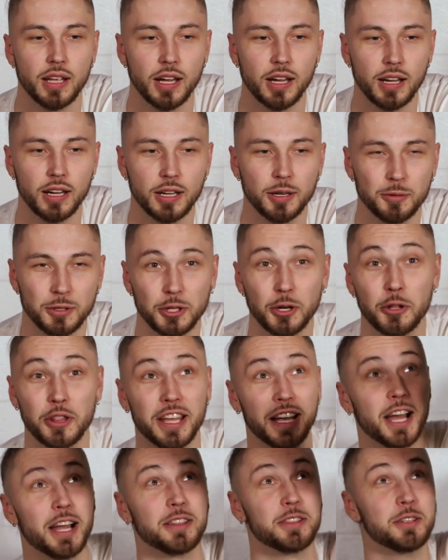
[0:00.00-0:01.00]

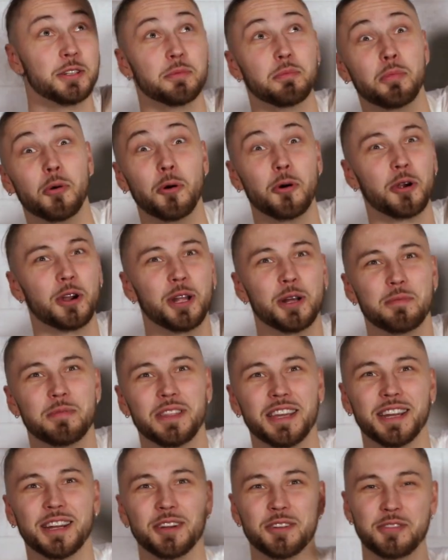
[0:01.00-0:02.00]
They got the board up
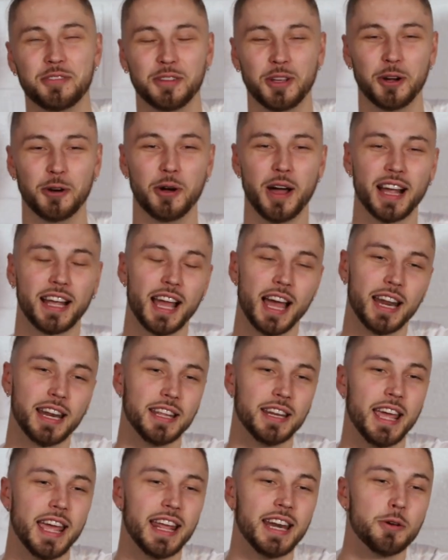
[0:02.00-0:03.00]
there, so I kind
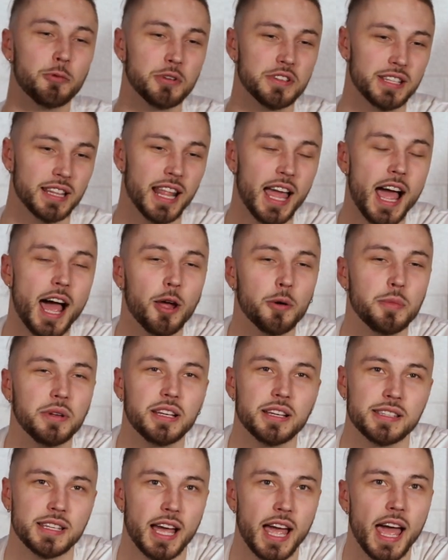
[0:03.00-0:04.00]
of, and it was loud
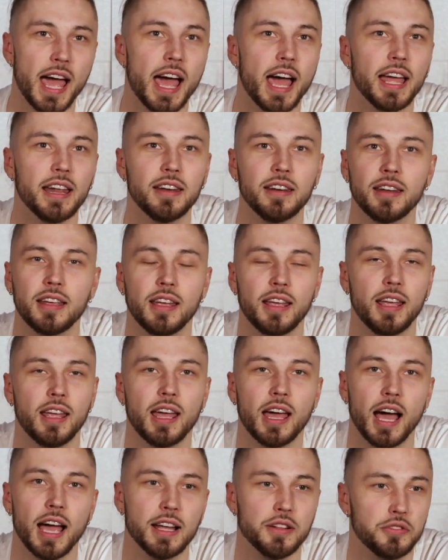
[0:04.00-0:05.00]
because I
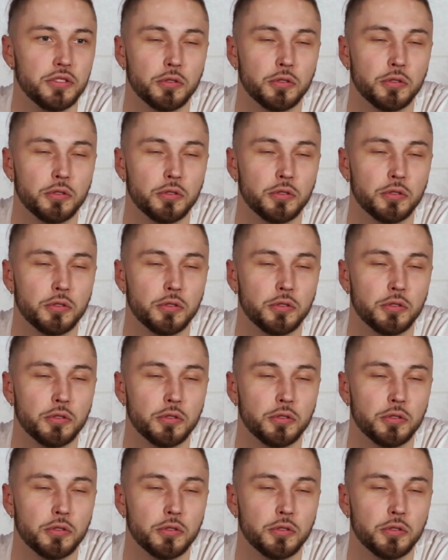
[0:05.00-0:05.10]
had